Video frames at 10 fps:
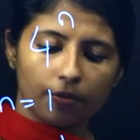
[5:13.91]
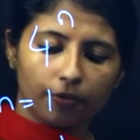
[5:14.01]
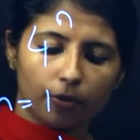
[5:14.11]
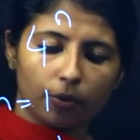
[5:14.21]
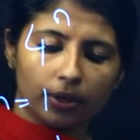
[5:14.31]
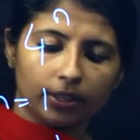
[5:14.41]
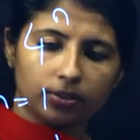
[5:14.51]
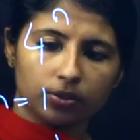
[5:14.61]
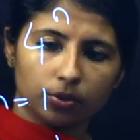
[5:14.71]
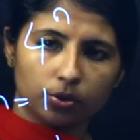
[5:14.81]
4
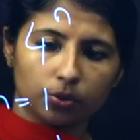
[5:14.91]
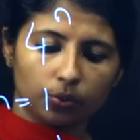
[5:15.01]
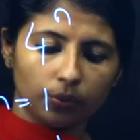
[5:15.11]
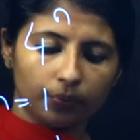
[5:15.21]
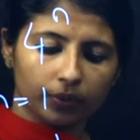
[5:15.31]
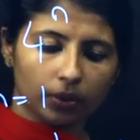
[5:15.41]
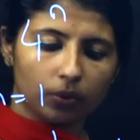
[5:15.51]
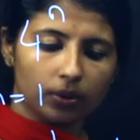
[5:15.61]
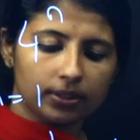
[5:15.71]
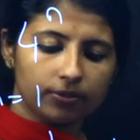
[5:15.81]
raised to 2
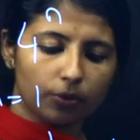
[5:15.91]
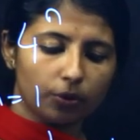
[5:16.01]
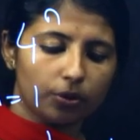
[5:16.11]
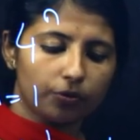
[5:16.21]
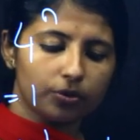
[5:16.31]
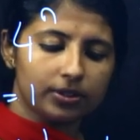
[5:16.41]
equals 4 into 4,